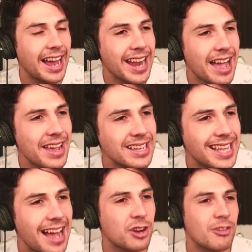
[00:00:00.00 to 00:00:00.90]
and now here's
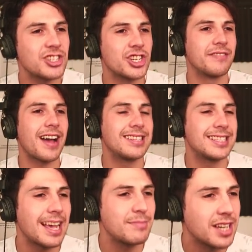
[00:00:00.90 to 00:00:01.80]
that aggression of
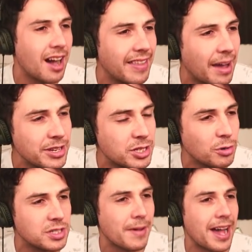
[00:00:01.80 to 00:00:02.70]
AntiSepticEye that we
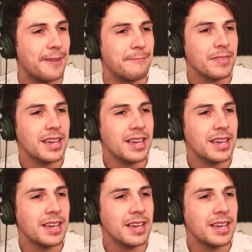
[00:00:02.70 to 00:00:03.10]
talked about.